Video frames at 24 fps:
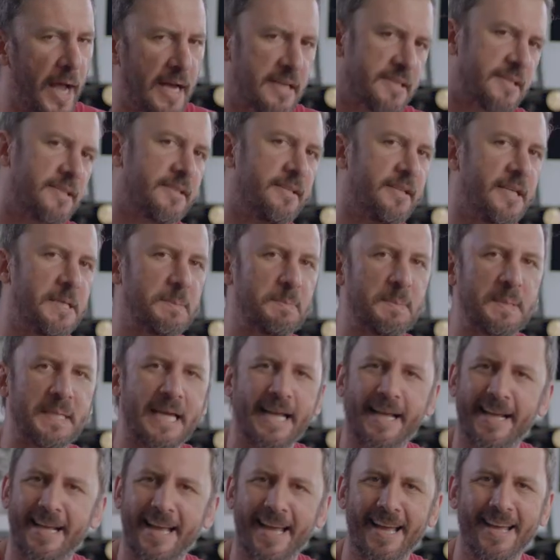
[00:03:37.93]
ask them,
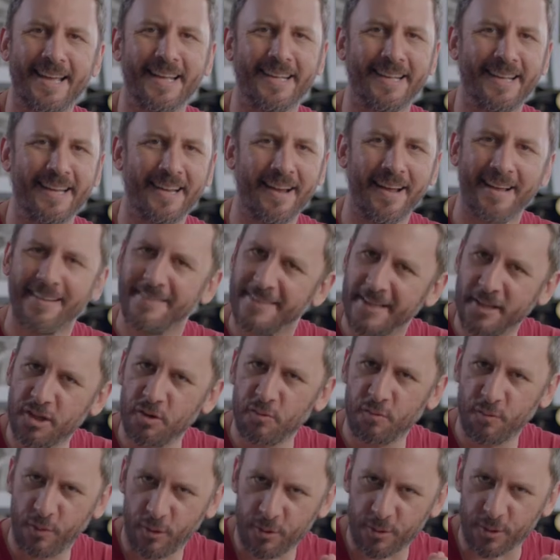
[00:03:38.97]
hey, can I take
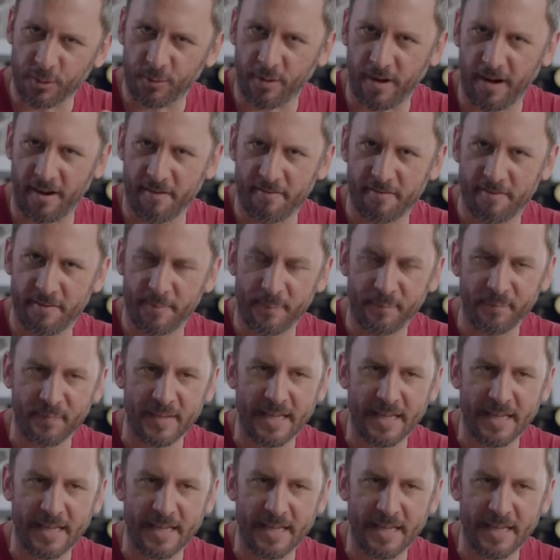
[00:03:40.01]
your photograph?